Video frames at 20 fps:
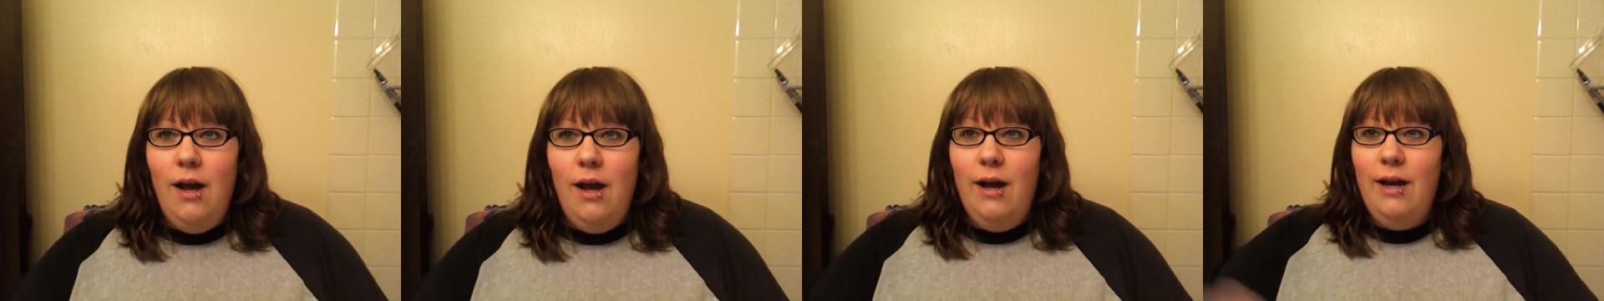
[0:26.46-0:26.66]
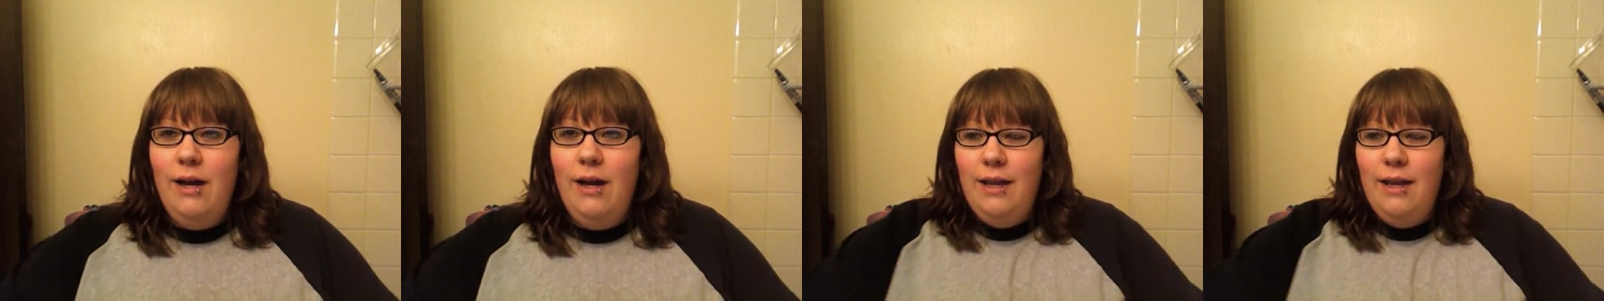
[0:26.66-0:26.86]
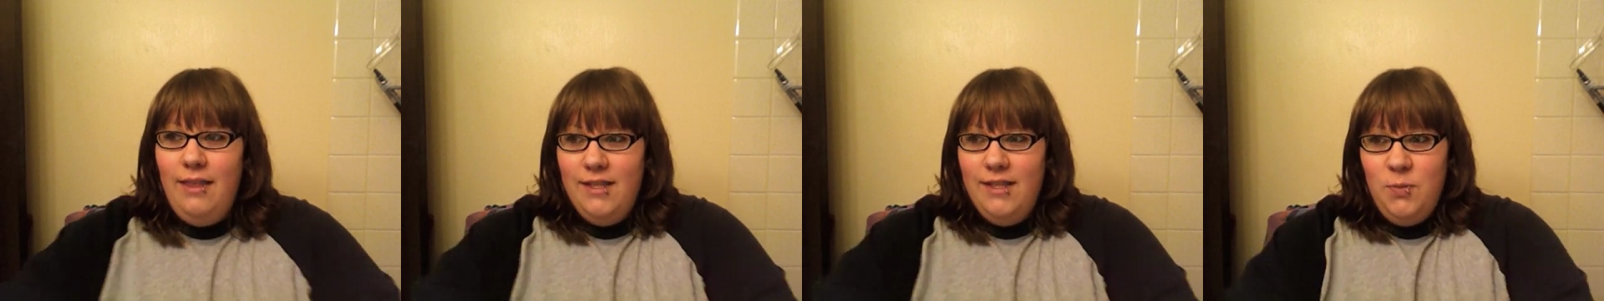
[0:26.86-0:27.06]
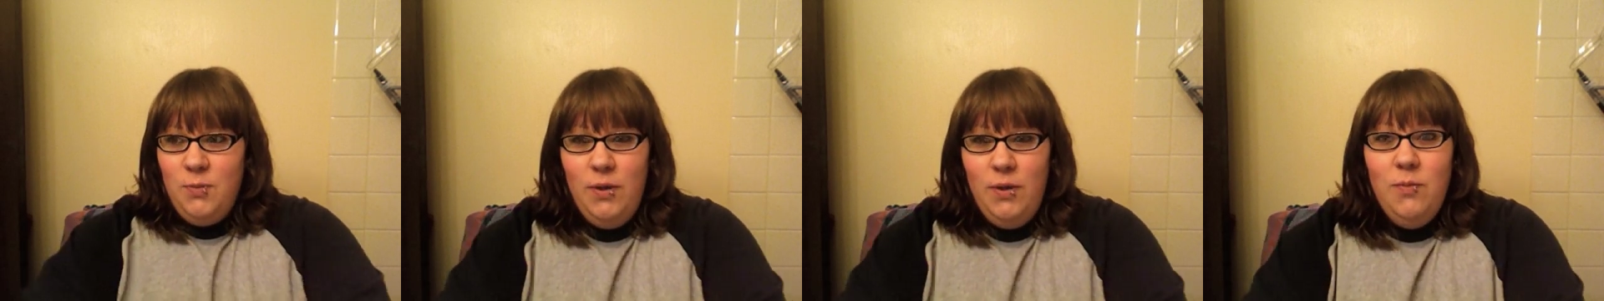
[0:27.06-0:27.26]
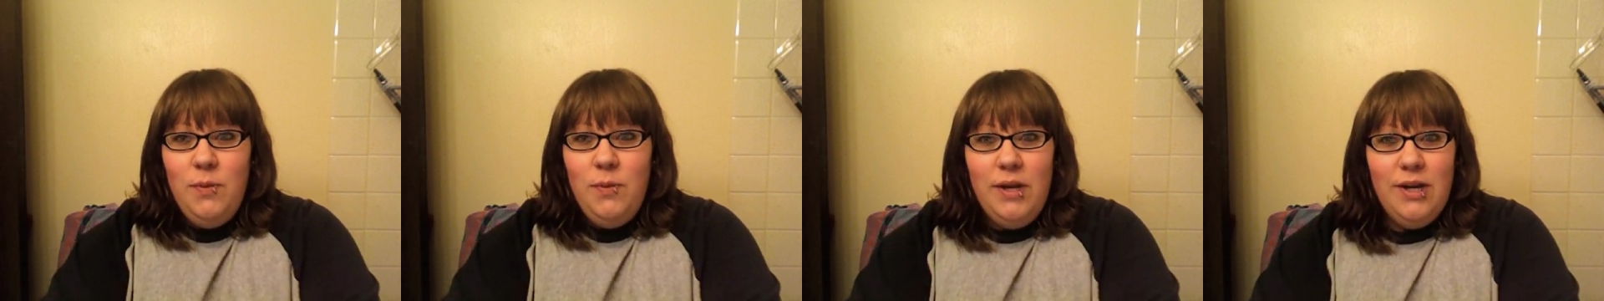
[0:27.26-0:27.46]
uh, this
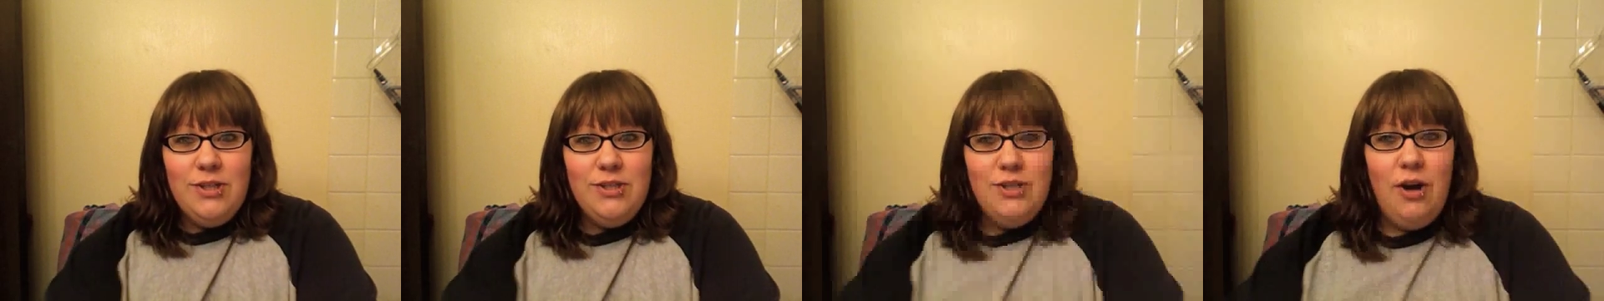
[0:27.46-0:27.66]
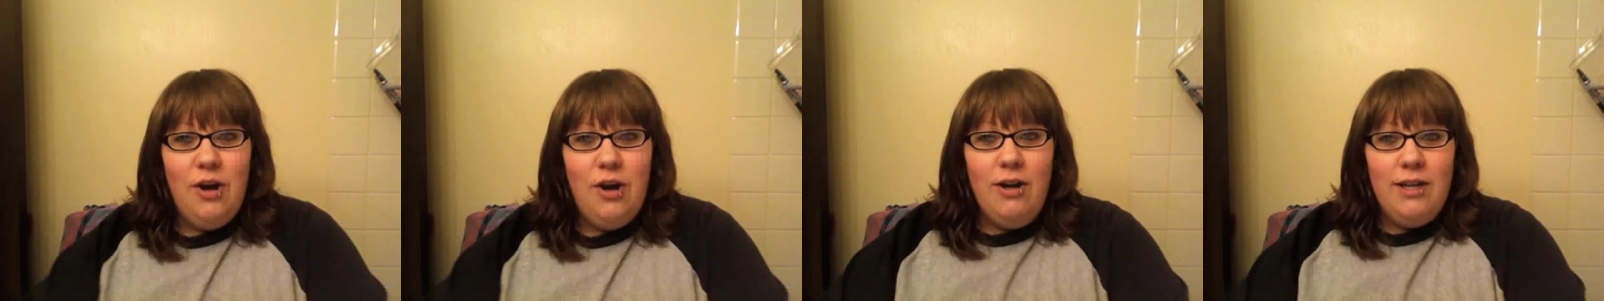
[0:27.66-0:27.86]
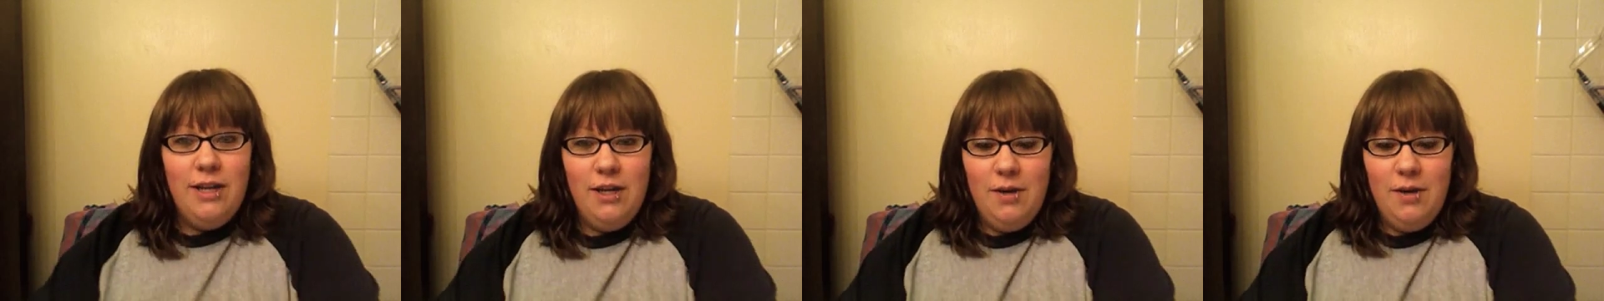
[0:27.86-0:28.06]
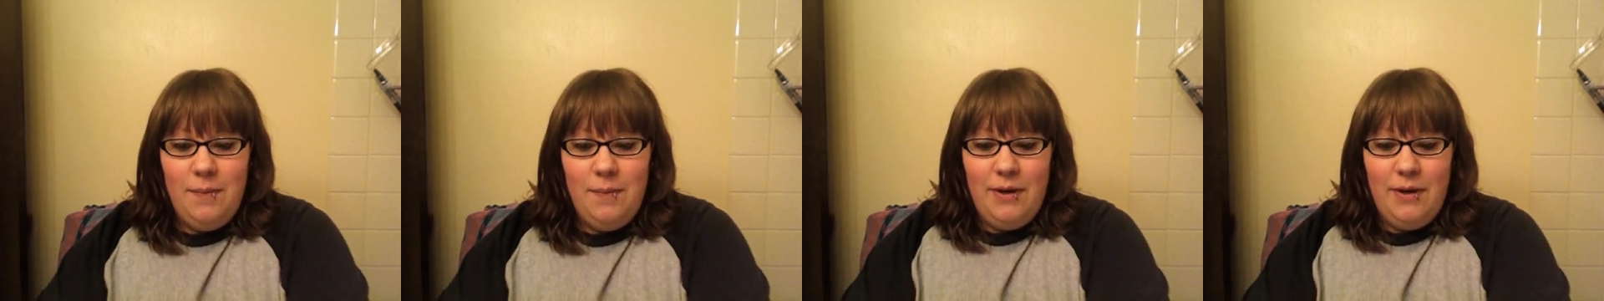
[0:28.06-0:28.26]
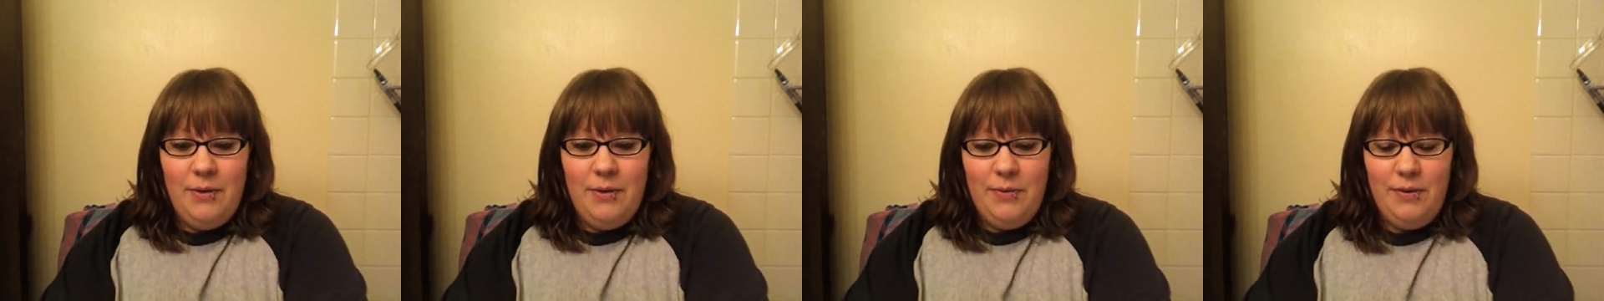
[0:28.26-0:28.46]
week we are talking
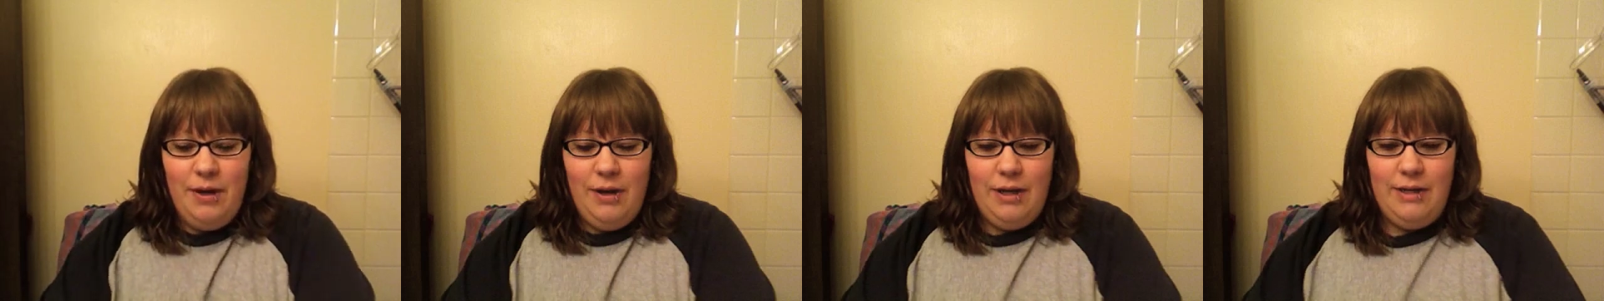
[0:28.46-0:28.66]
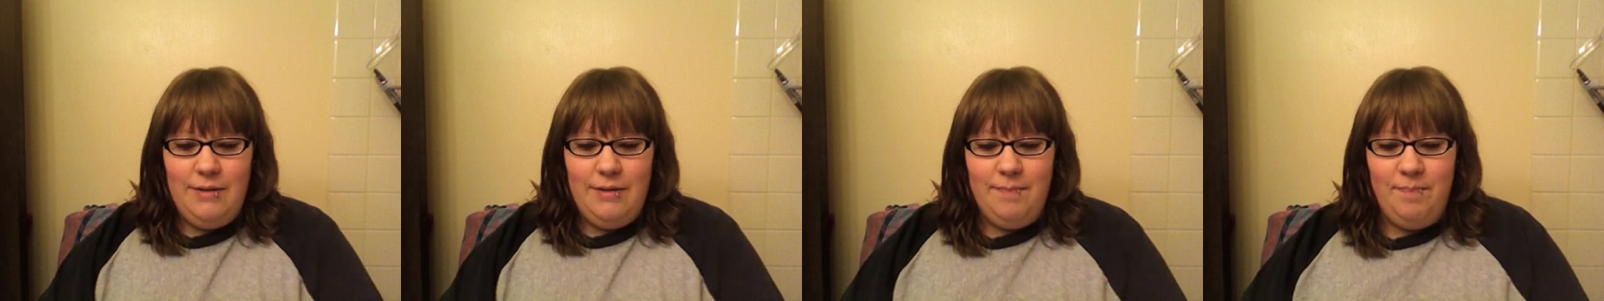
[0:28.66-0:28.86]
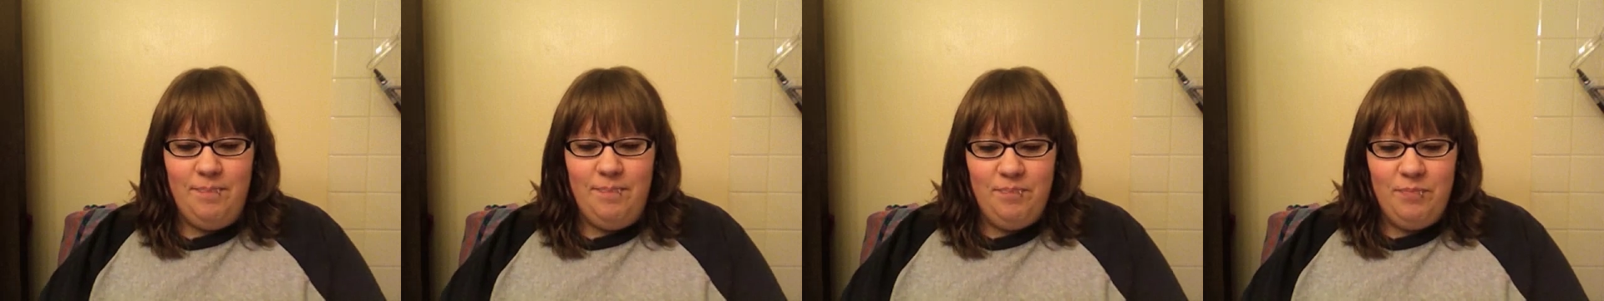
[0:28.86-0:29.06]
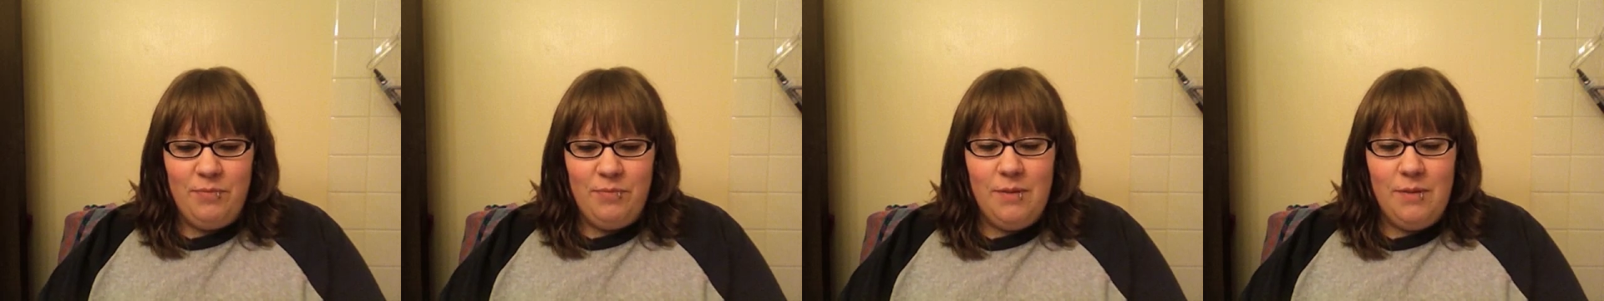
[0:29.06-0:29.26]
about um,